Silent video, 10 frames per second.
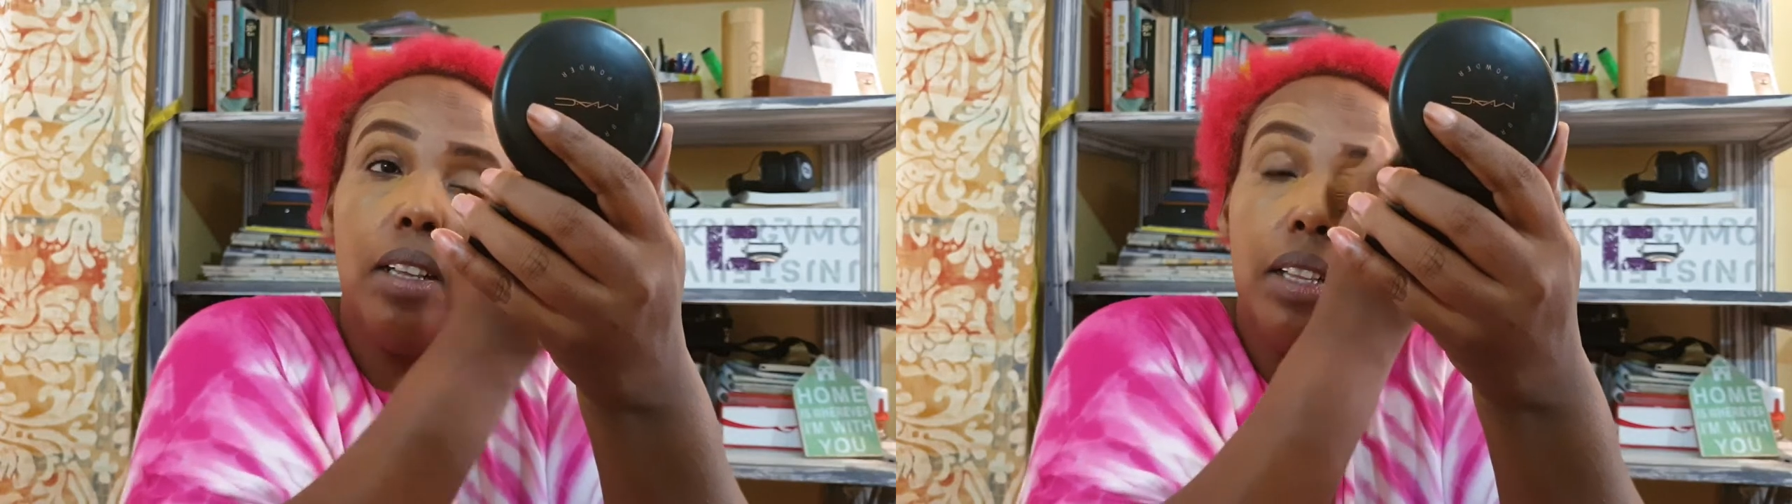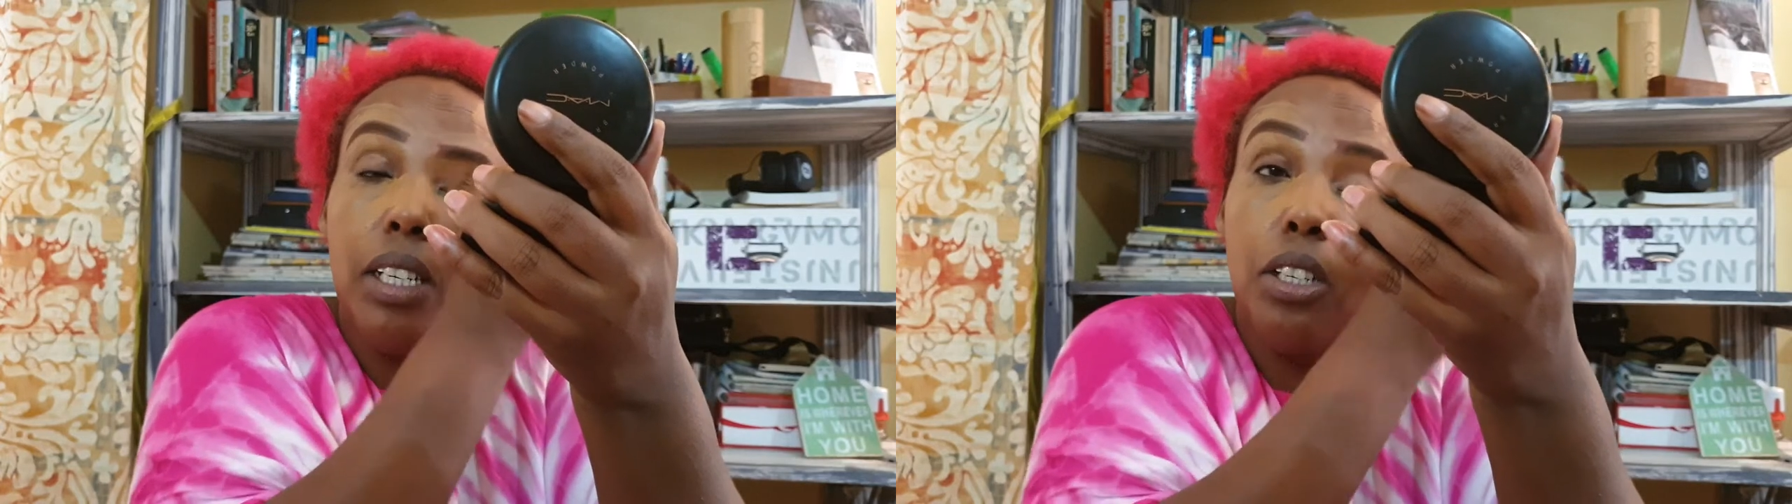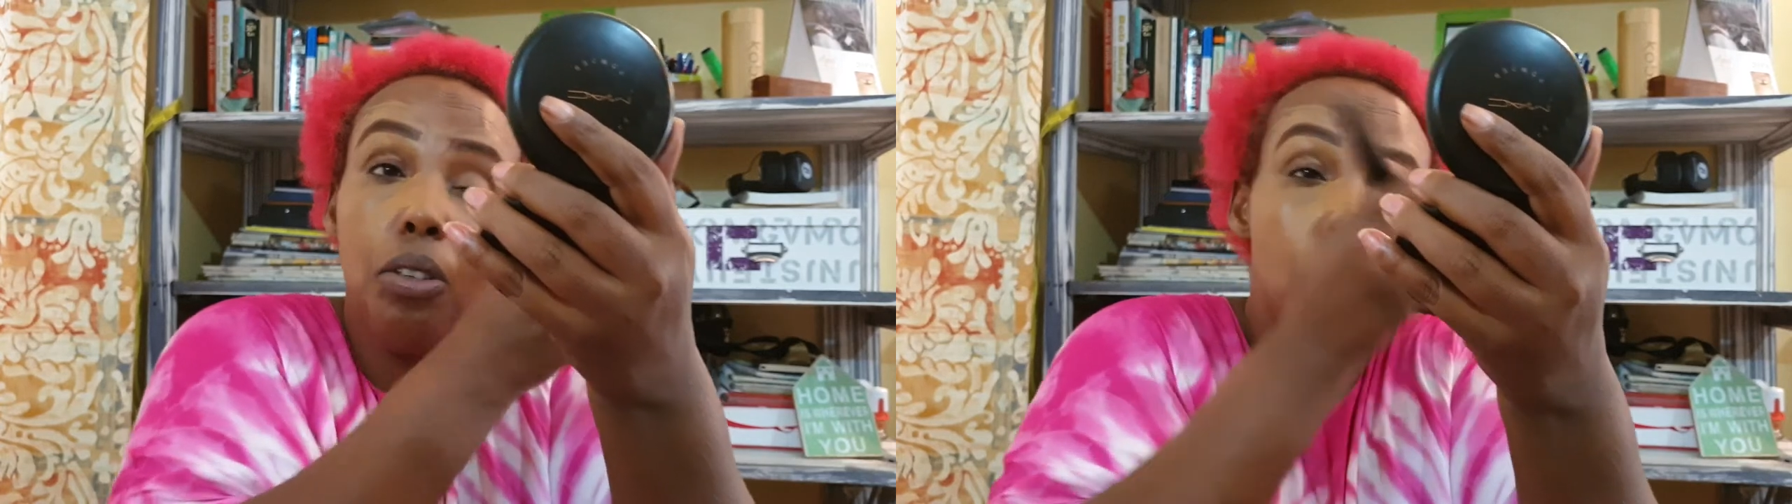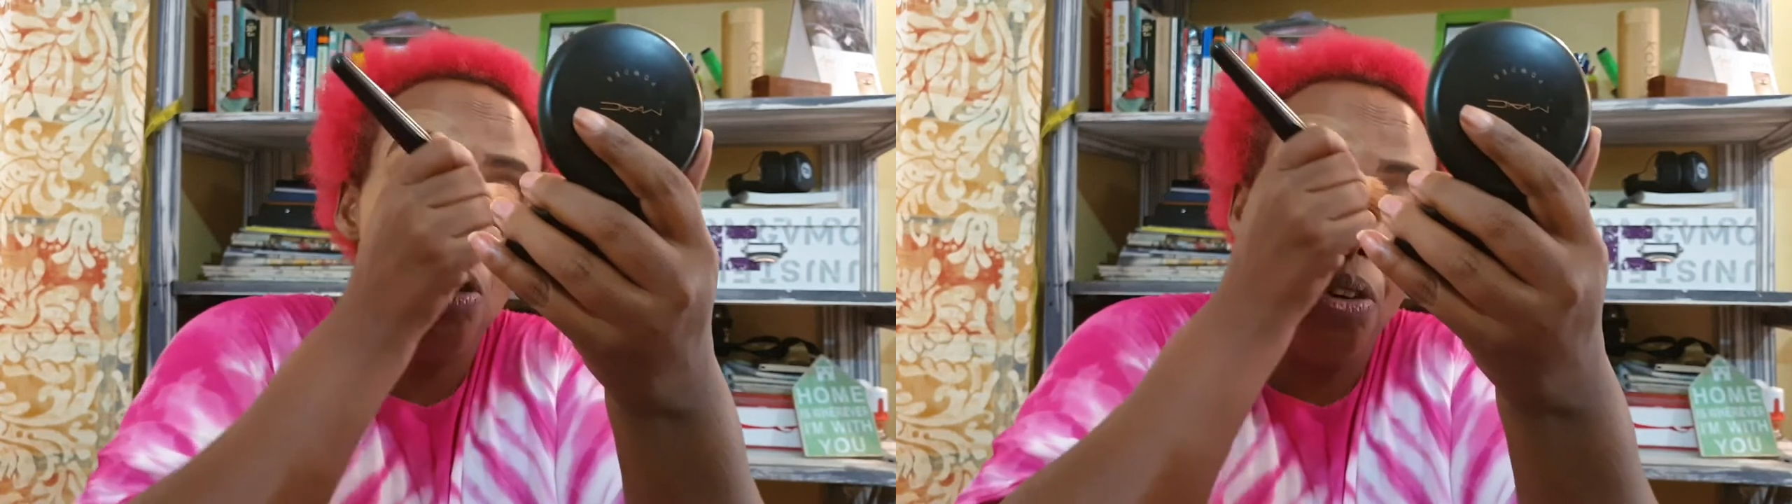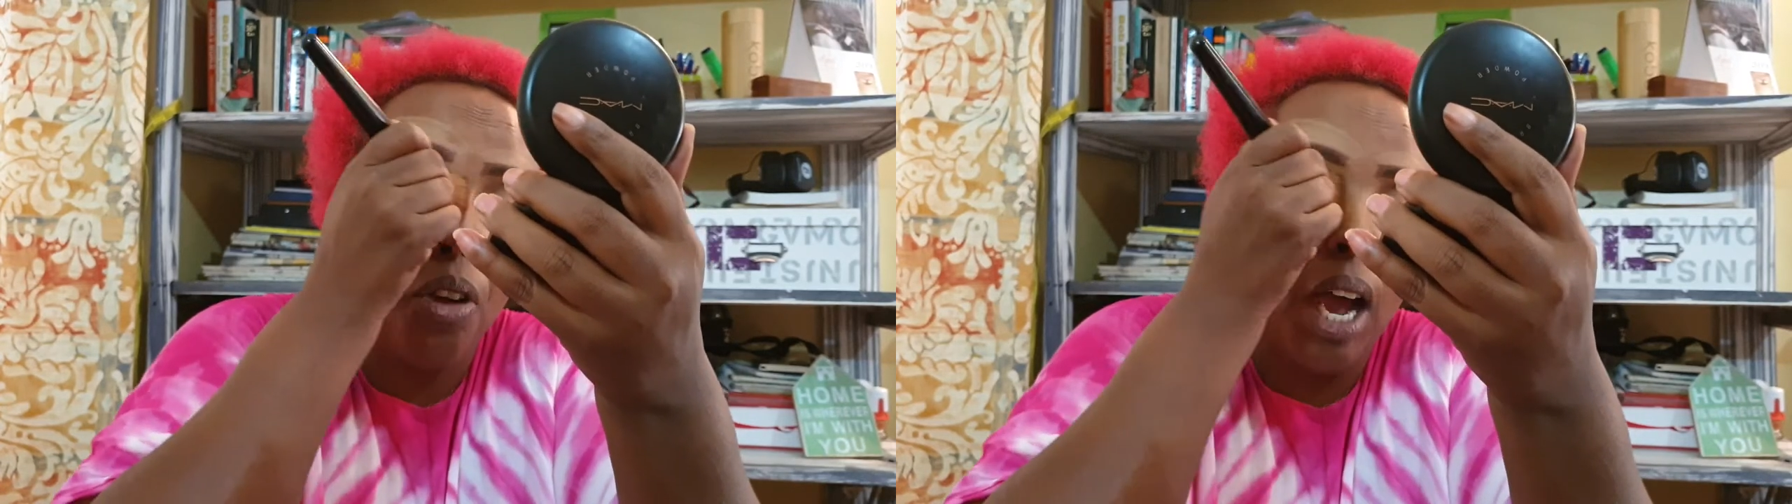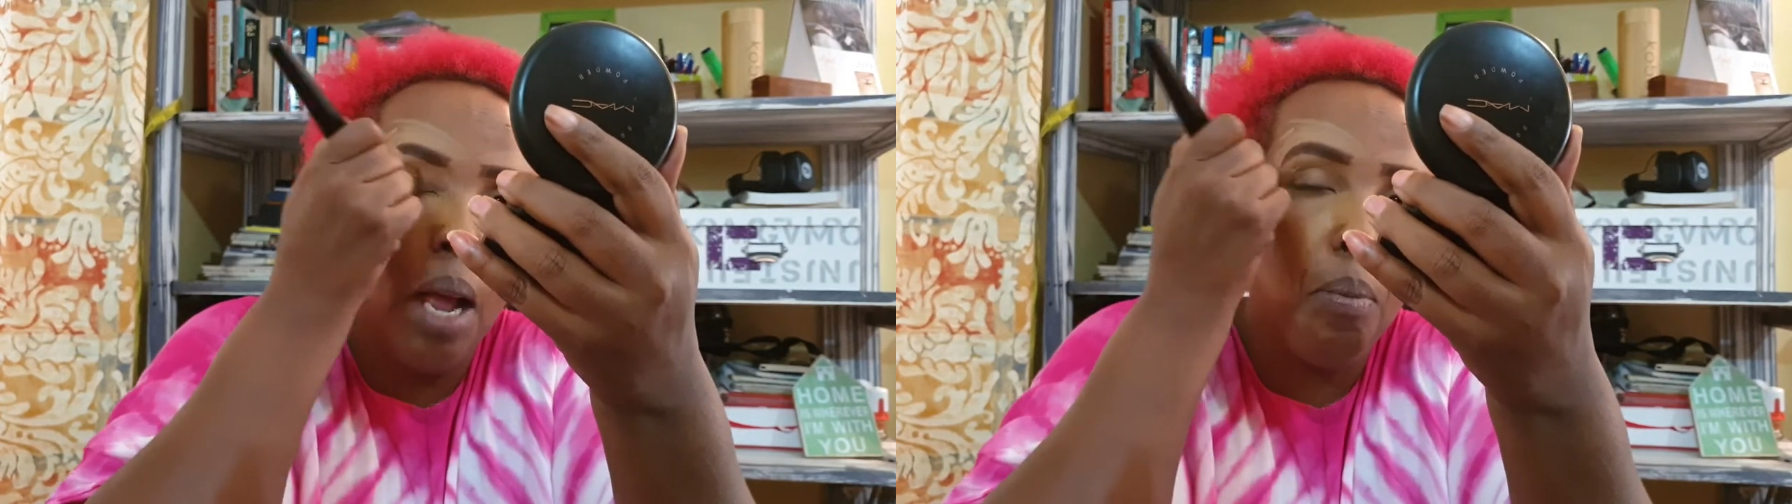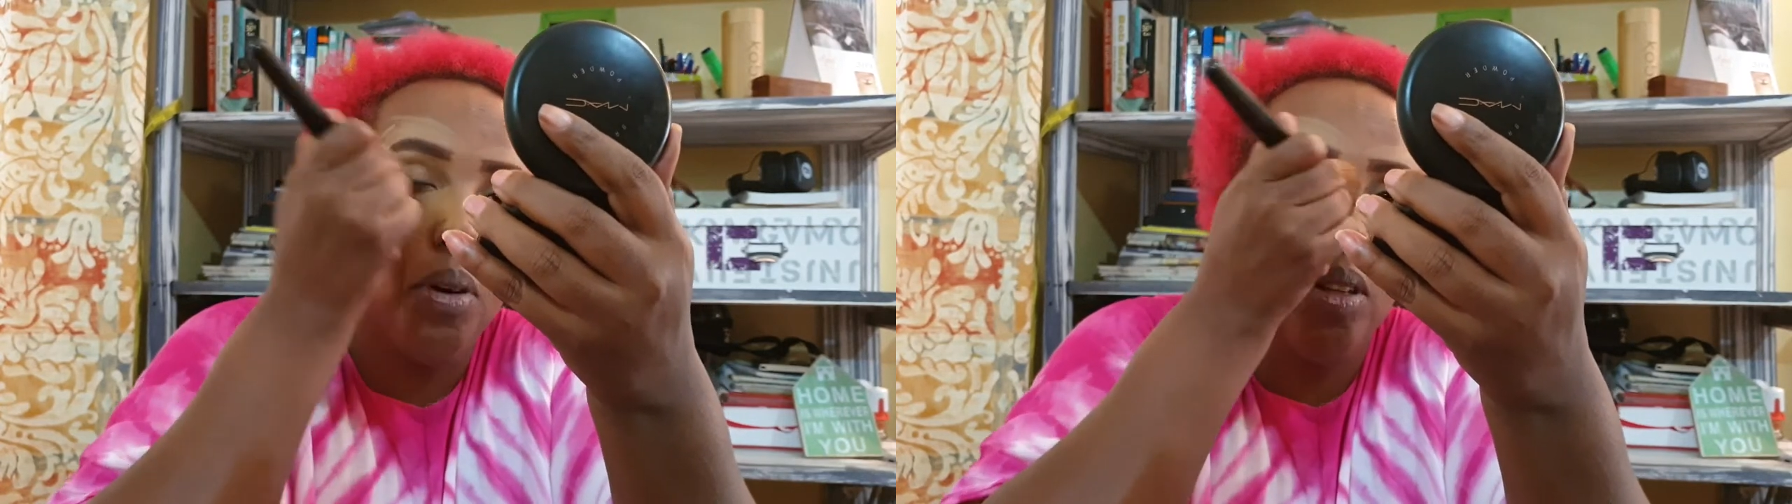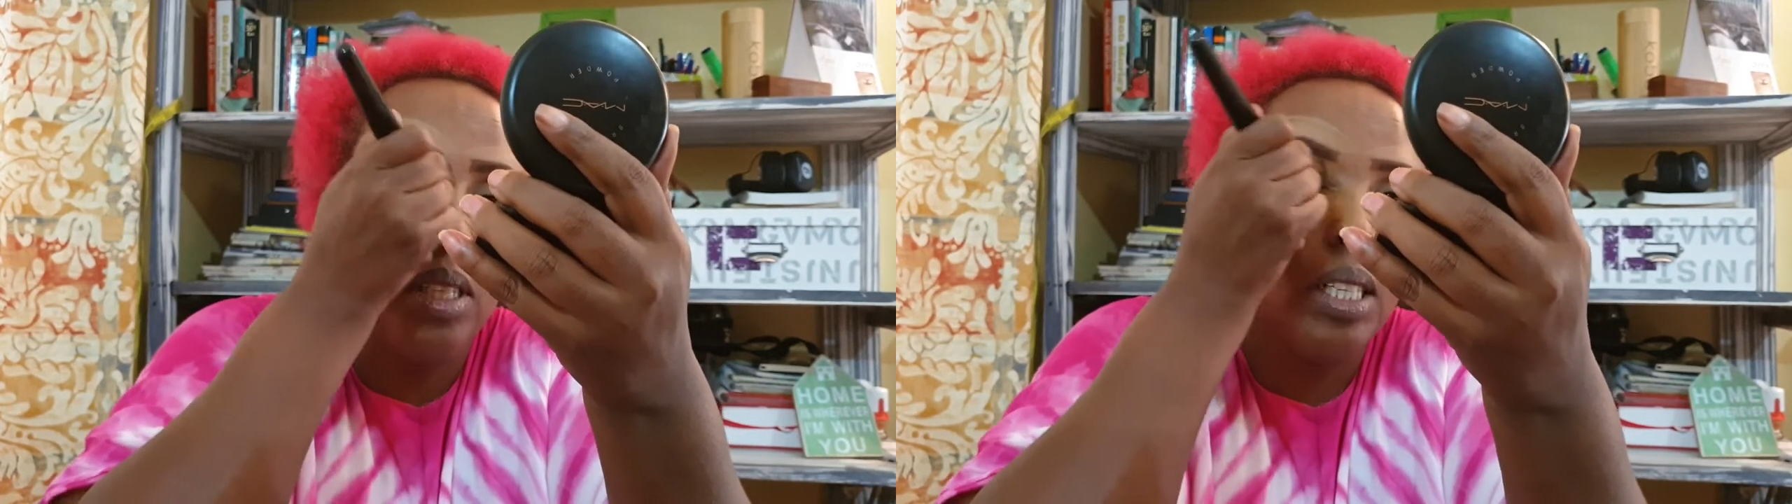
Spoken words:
that you used on your eyebrows,